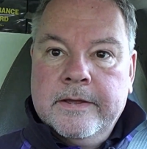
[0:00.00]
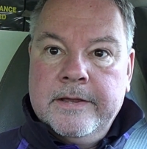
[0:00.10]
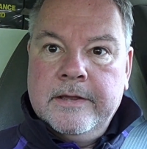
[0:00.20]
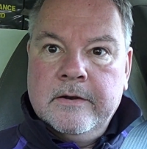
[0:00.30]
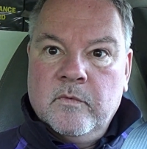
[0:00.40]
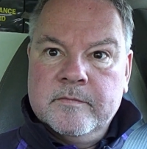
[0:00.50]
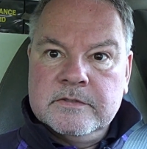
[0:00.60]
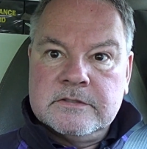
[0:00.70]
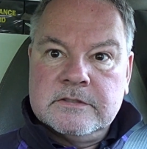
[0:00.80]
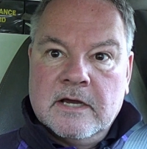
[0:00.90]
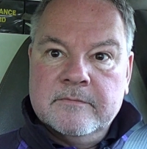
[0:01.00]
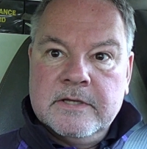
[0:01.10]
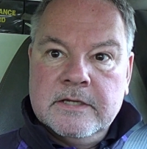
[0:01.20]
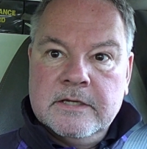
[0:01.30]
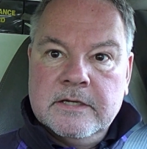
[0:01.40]
And a woman stopped me,
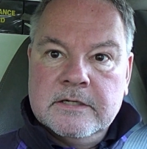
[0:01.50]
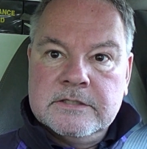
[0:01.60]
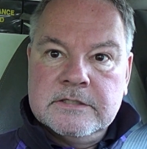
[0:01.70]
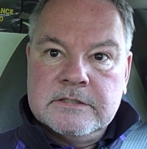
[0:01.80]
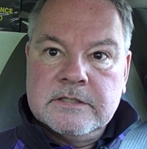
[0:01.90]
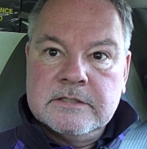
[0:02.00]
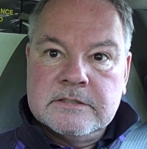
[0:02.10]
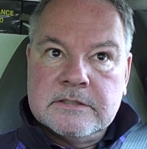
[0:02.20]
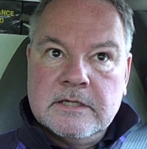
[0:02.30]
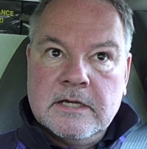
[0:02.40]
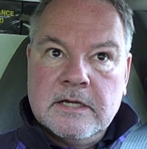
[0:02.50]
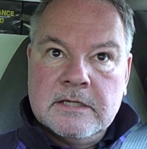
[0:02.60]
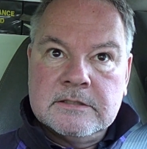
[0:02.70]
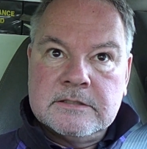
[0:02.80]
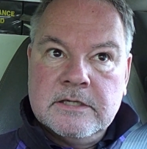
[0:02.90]
and she says,
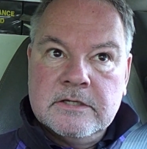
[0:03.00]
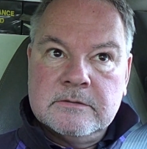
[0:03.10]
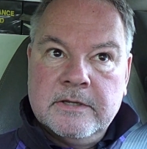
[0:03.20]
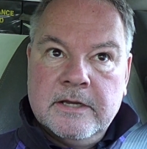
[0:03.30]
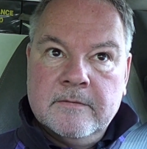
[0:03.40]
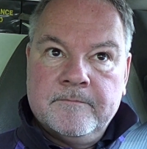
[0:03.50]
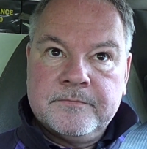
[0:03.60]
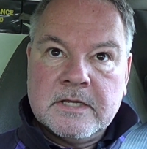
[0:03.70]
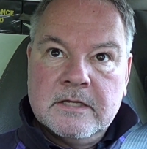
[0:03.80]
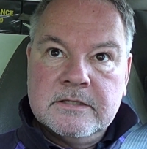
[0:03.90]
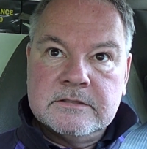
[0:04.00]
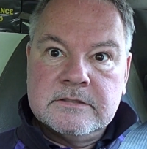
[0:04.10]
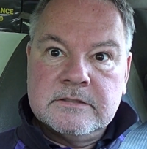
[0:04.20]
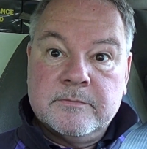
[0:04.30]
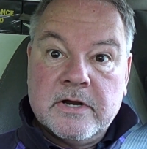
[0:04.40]
"Excuse me, this
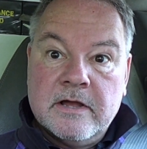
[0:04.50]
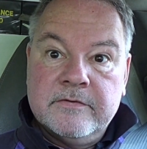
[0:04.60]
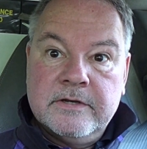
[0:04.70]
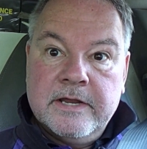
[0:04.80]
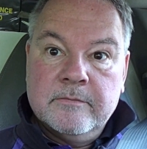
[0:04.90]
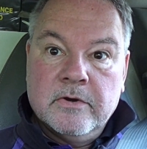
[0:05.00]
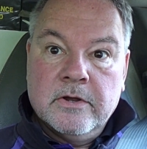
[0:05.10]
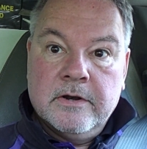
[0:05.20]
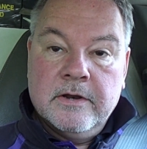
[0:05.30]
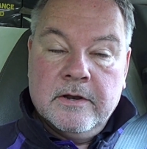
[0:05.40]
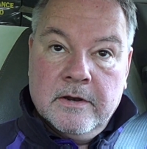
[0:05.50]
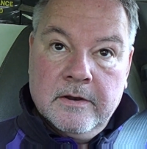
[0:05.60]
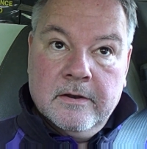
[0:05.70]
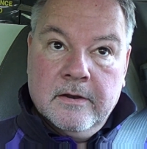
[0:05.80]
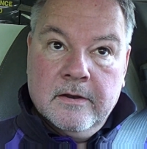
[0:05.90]
is a private neighborhood."
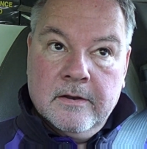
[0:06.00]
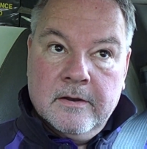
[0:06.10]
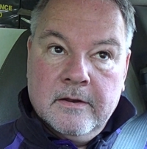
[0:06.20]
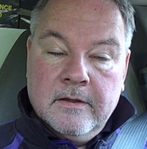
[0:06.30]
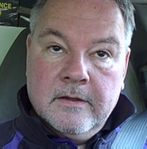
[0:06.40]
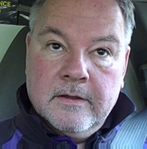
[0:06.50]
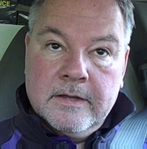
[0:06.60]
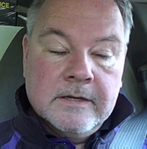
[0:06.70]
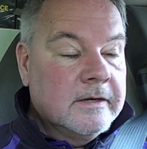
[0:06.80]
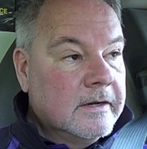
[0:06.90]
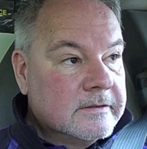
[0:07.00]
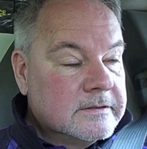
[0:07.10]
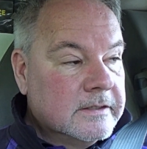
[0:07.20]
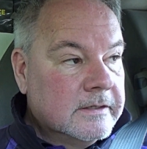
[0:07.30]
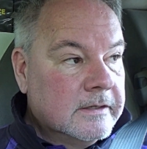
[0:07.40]
And I
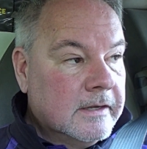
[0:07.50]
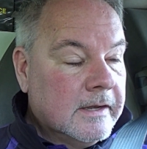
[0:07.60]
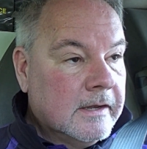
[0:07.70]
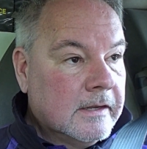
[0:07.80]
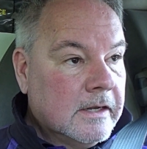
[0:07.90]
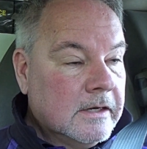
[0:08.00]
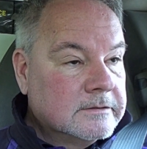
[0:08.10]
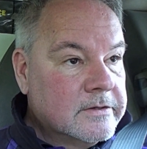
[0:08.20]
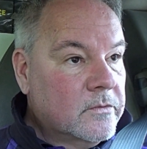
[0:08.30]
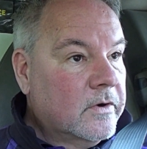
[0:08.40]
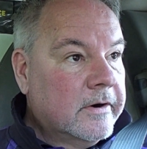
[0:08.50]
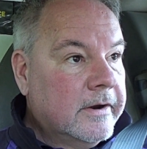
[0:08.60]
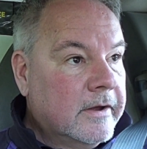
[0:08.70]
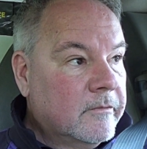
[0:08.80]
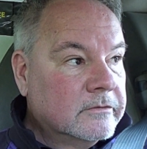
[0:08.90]
said, "Don't
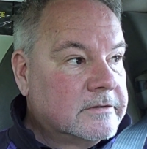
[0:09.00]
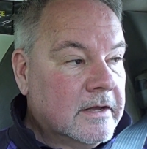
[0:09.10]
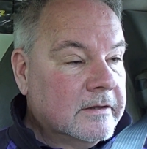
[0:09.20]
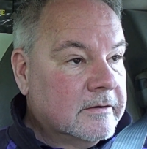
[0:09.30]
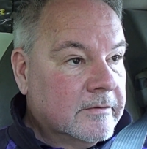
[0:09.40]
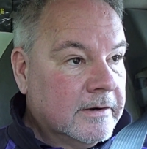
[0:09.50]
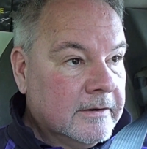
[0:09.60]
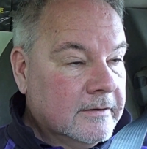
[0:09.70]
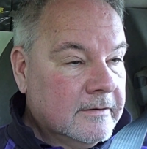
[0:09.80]
worry, I won't tell anybody."